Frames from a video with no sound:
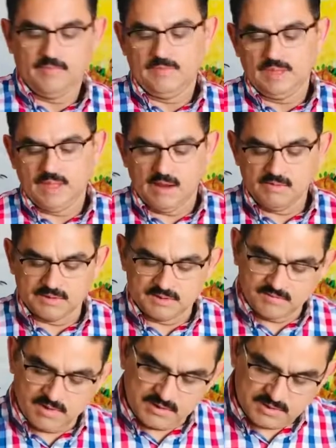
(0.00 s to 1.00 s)
That was
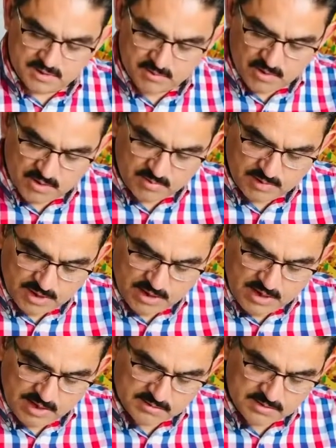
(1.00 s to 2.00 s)
very smart. But
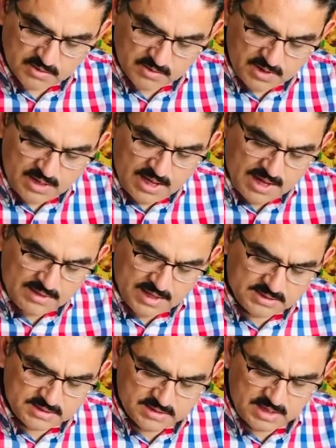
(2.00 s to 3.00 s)
anyhow, so he had that
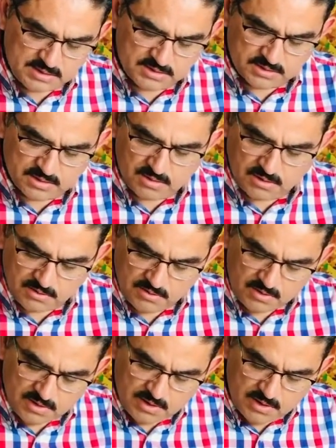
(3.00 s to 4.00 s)
sense, you know.
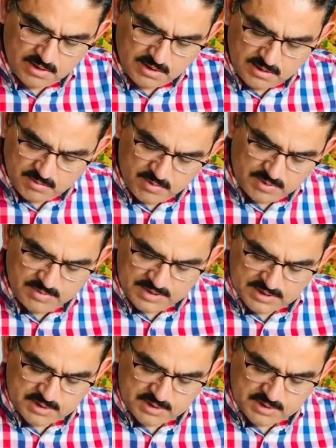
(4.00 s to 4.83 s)
But his